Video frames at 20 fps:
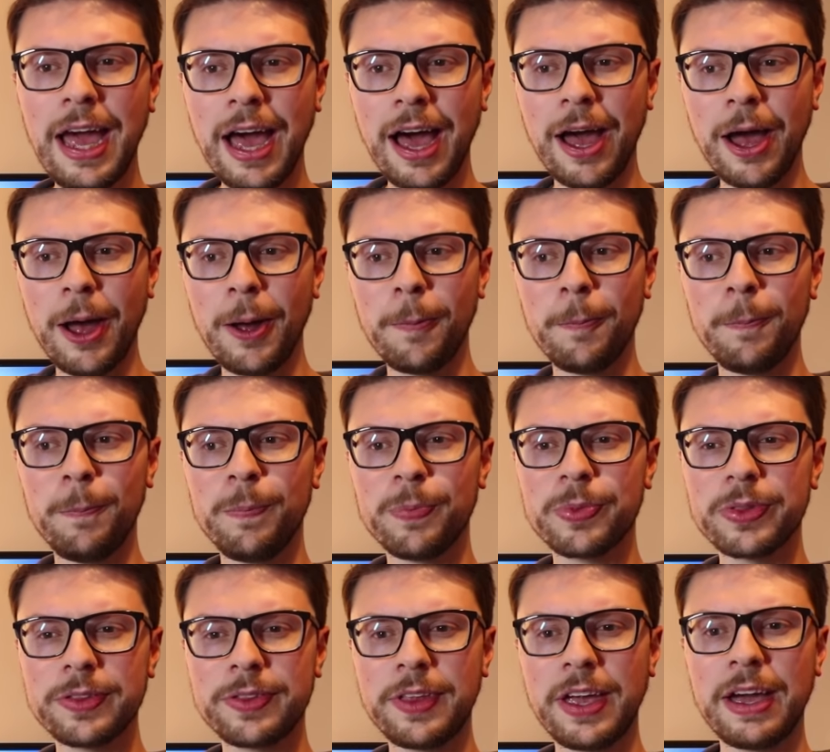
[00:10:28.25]

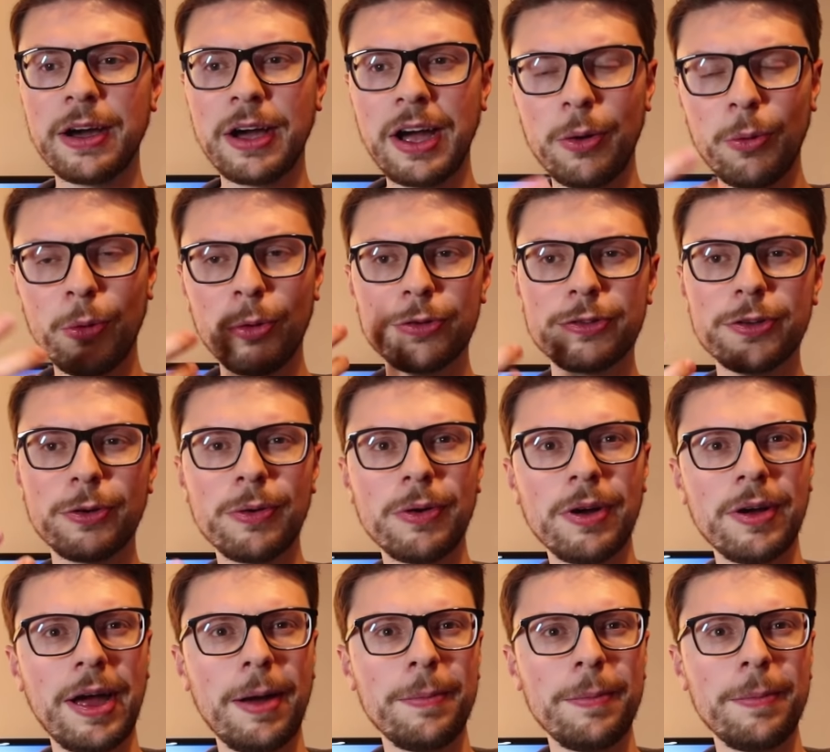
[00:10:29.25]
They are also,